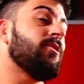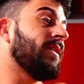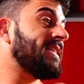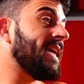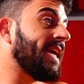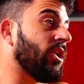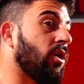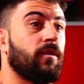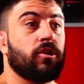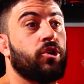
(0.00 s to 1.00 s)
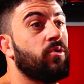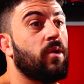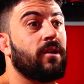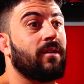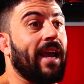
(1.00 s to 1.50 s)
you can take in over
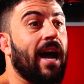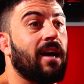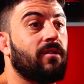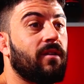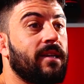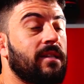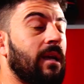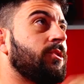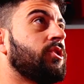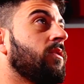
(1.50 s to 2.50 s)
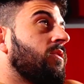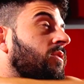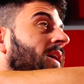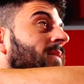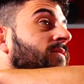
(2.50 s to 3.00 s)
200
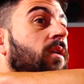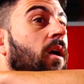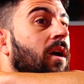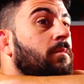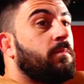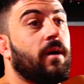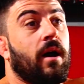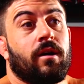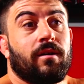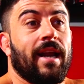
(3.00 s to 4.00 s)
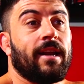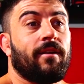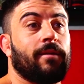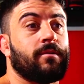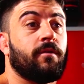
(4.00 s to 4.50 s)
grams of carbs, but 180
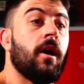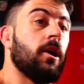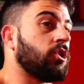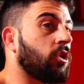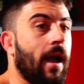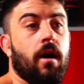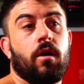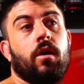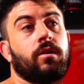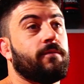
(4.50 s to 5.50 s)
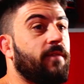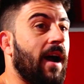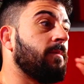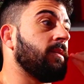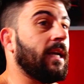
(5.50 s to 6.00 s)
grams of sugar, alcohols, and
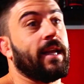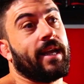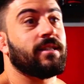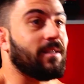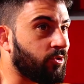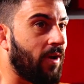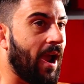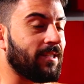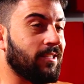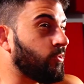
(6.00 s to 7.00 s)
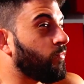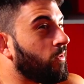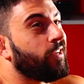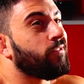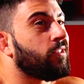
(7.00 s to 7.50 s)
fibers, and it gets subtracted. So
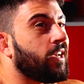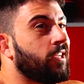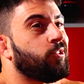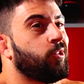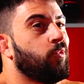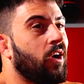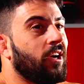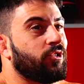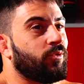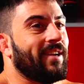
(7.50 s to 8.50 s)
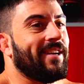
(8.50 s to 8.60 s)
really, you took in 200.